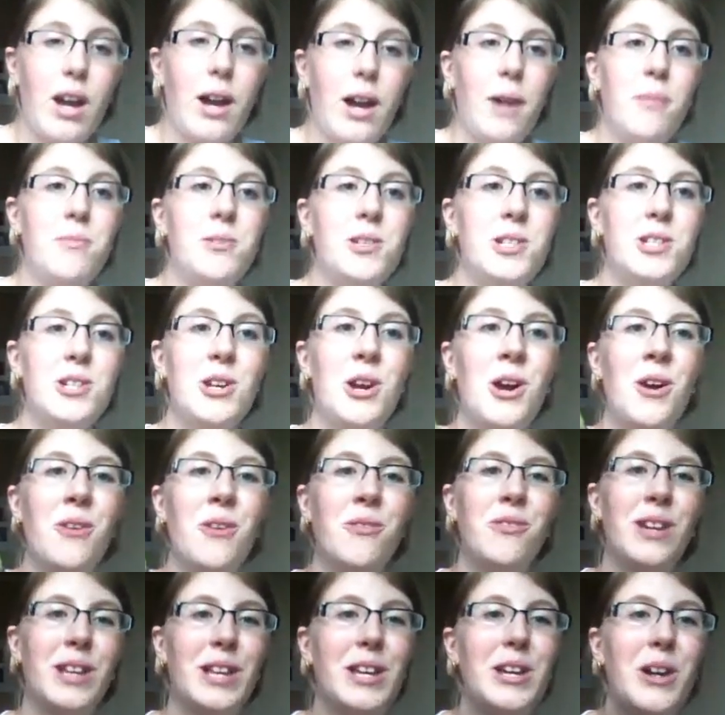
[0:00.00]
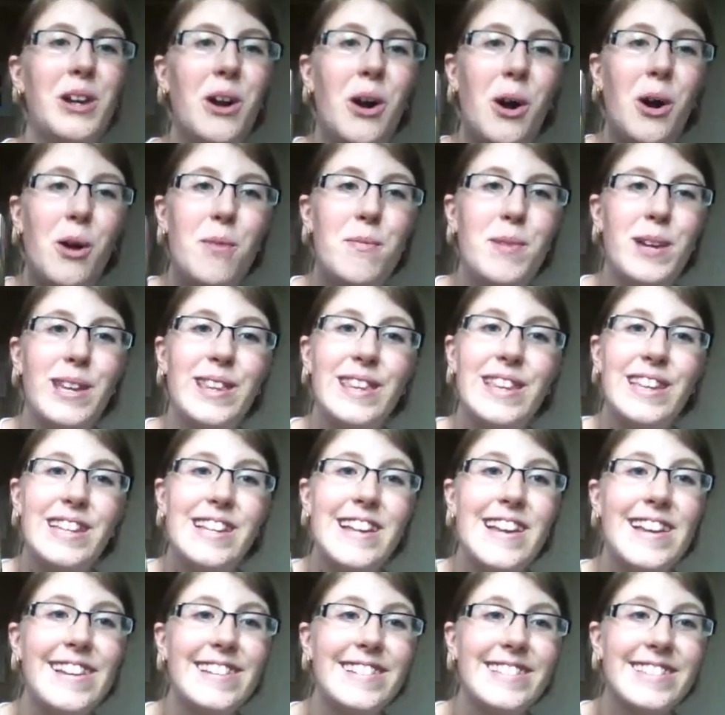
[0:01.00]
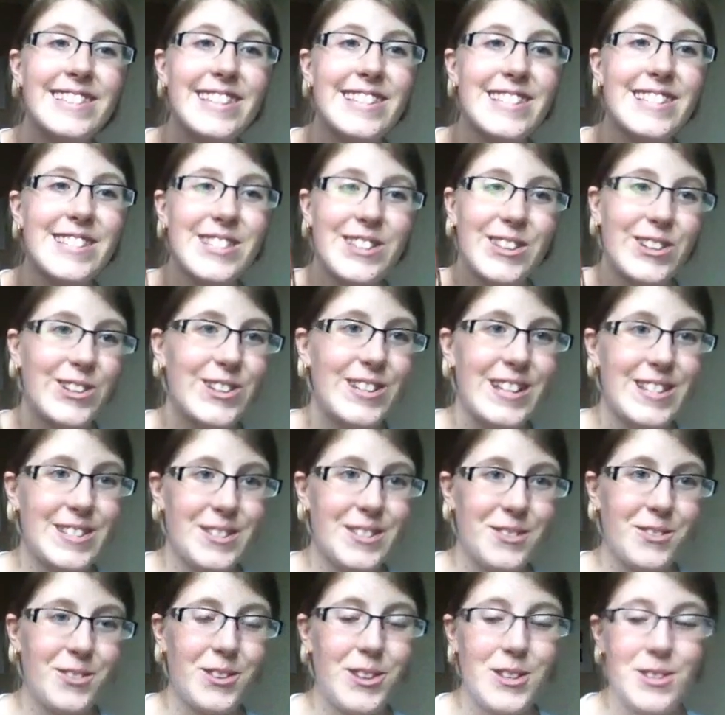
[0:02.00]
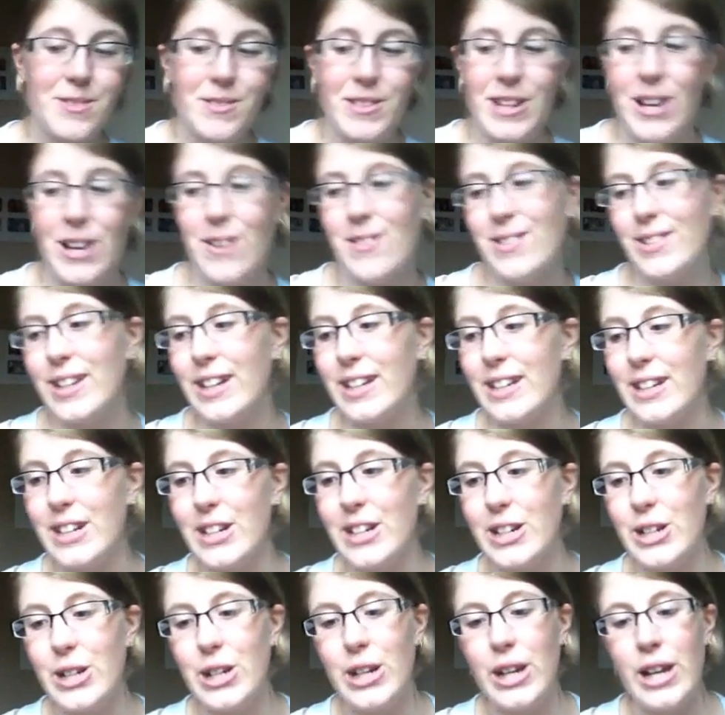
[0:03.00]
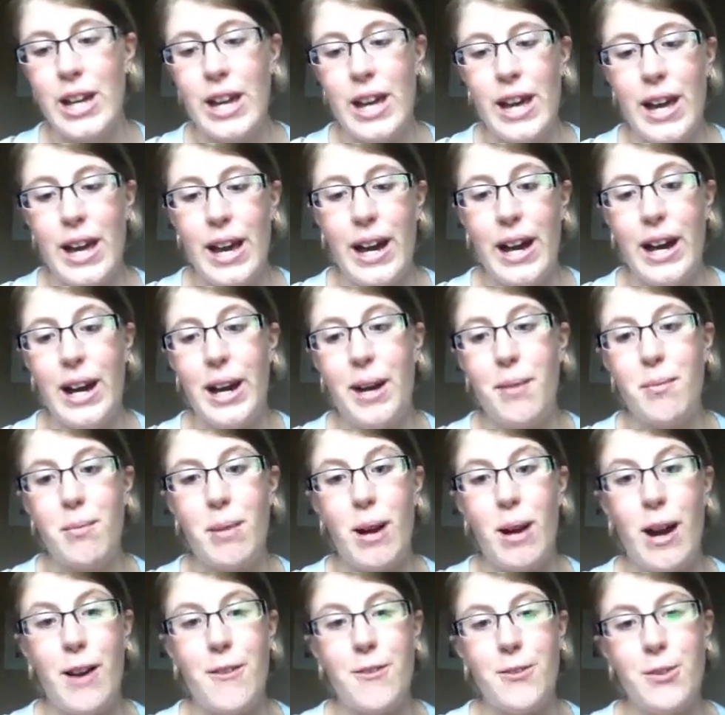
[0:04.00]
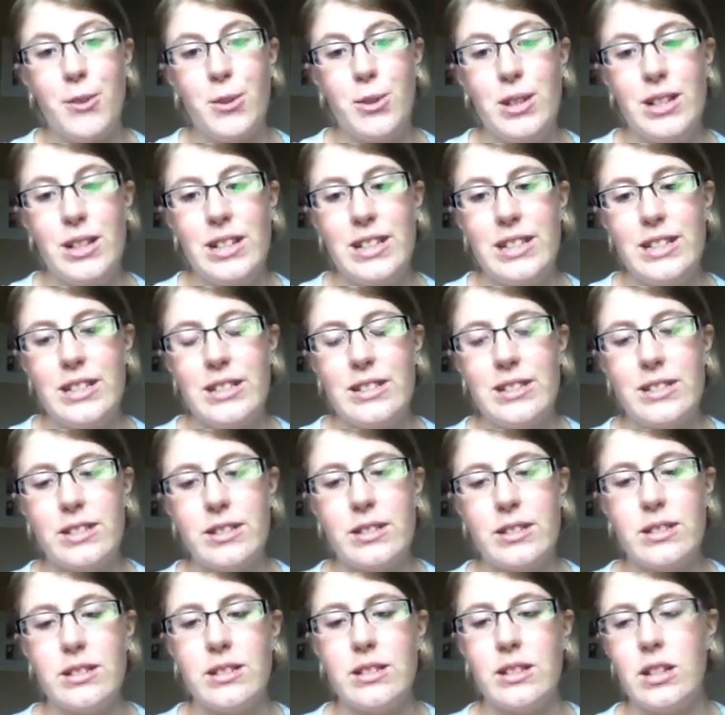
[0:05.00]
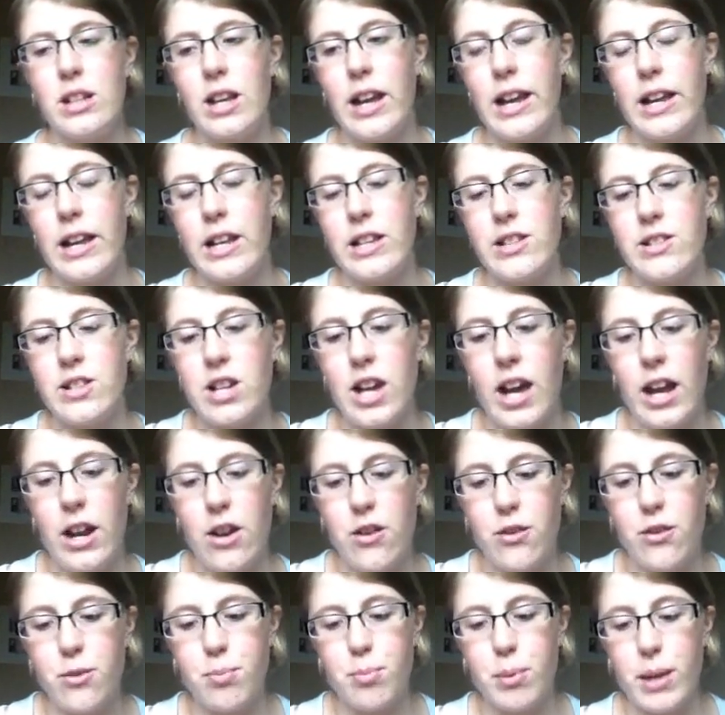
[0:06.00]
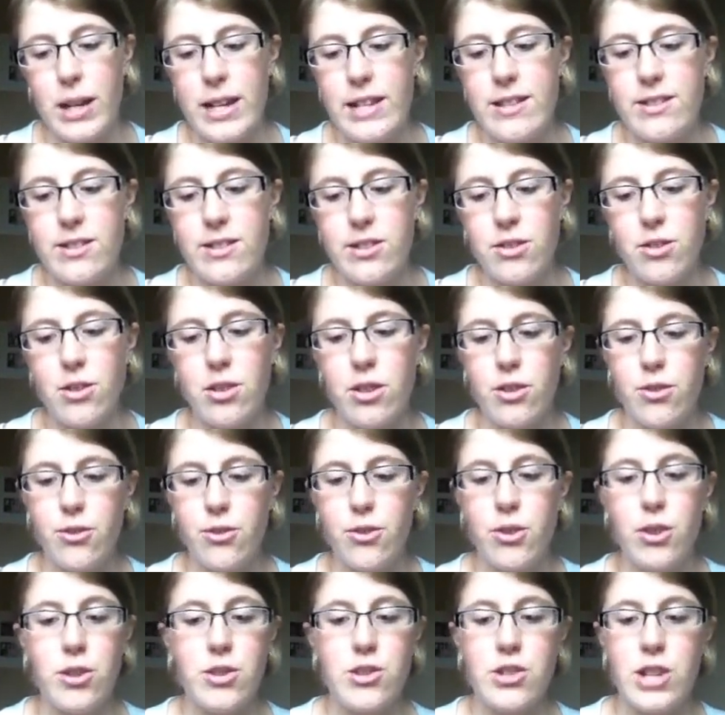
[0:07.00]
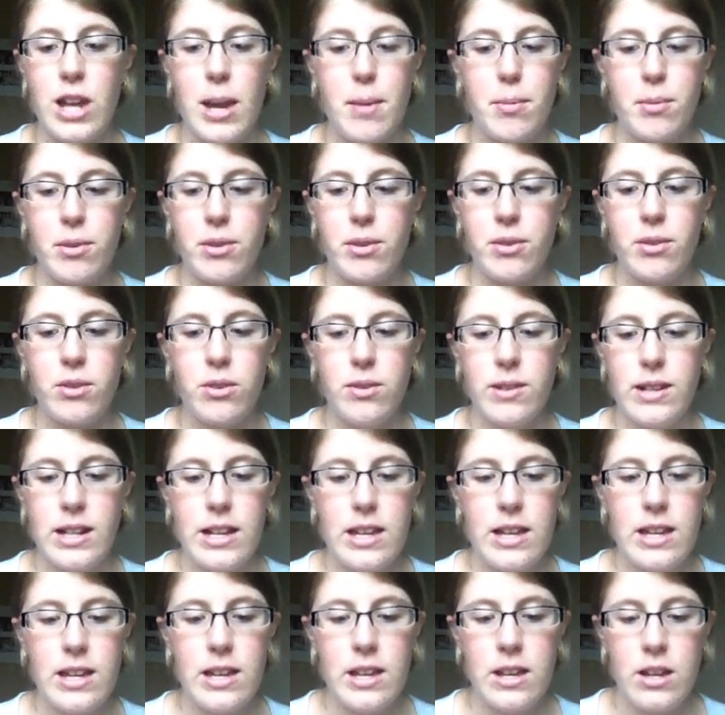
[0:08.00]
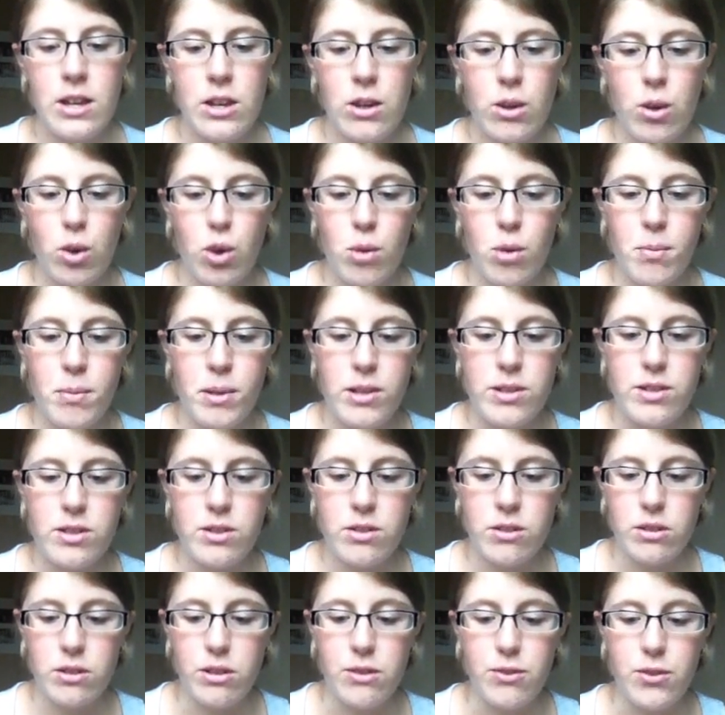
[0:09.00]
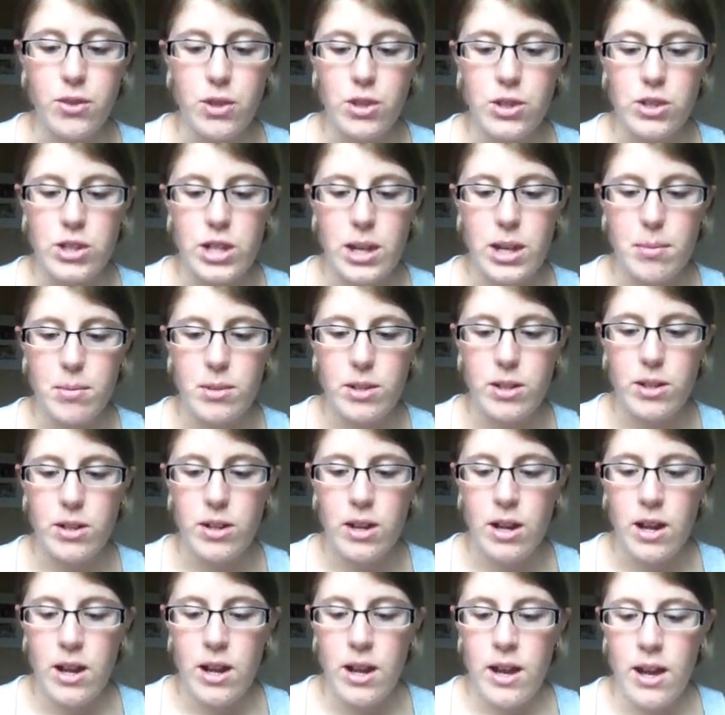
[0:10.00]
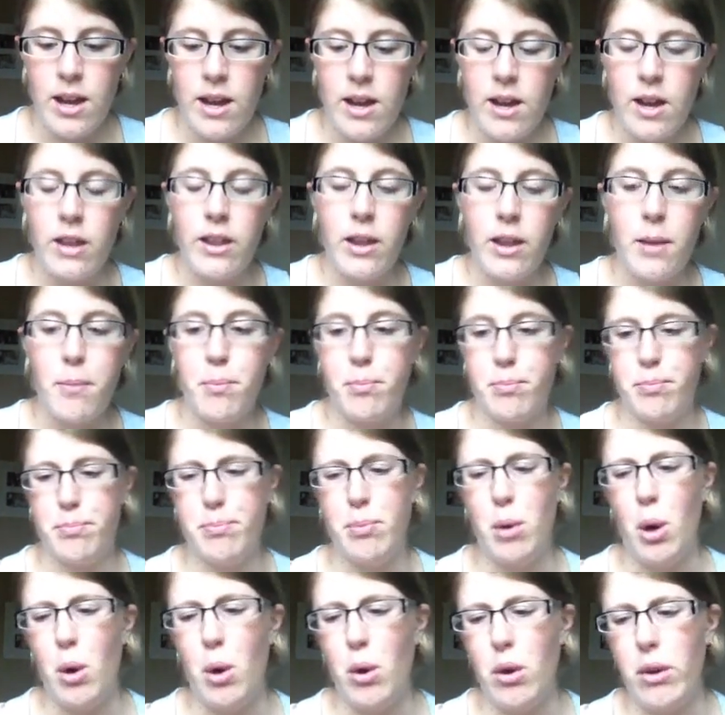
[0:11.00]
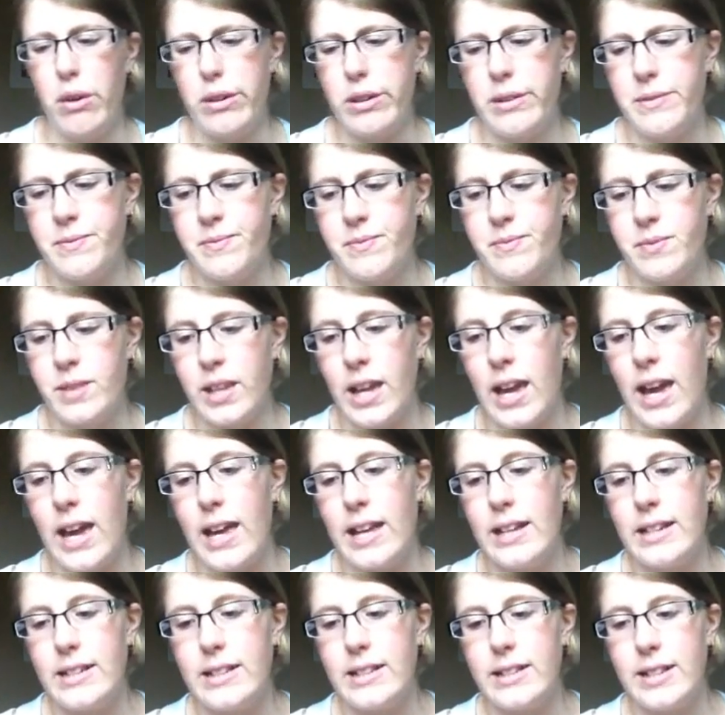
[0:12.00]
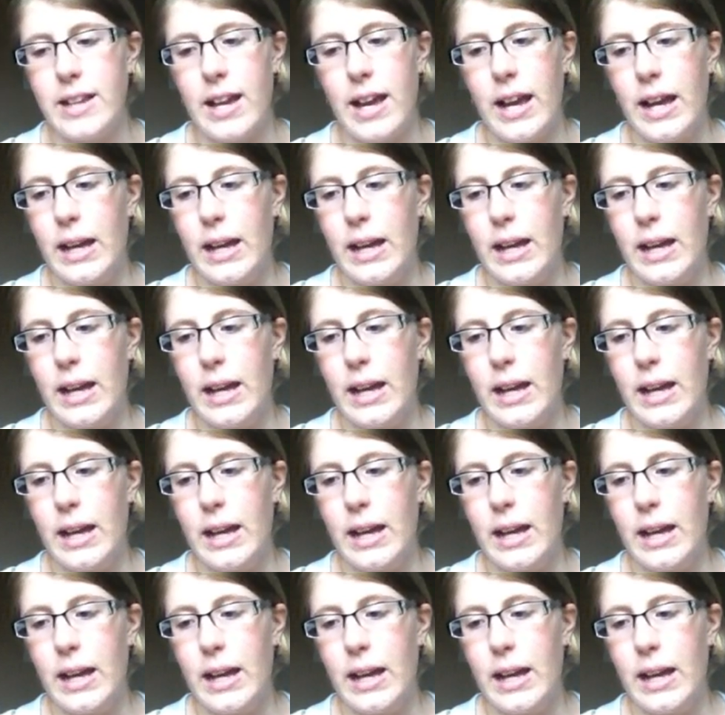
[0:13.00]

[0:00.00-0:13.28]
I'm just really hoping that it's as good as it was when I was younger. I just kind of breezed through the first chapter already, or almost through the first chapter, the prologue, and